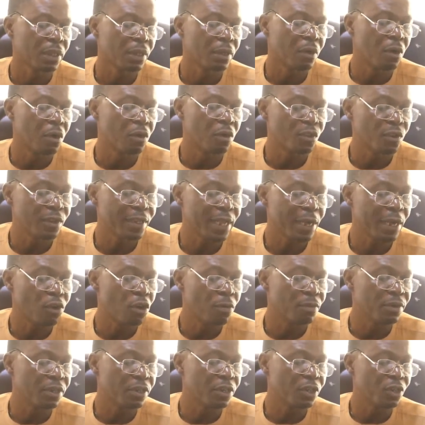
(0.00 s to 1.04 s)
horizontal
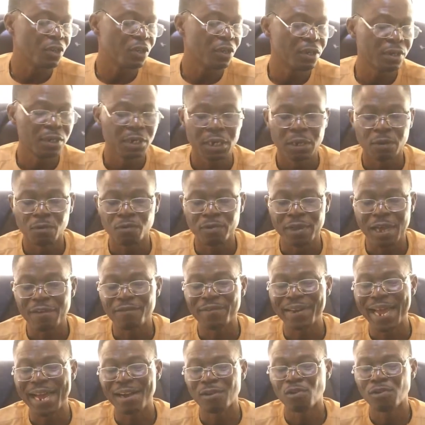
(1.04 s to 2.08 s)
communication, we have
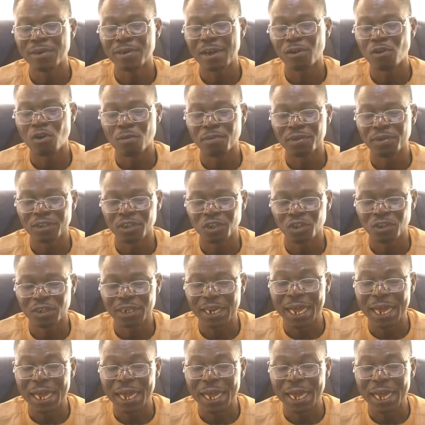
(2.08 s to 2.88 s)
diagonal communication,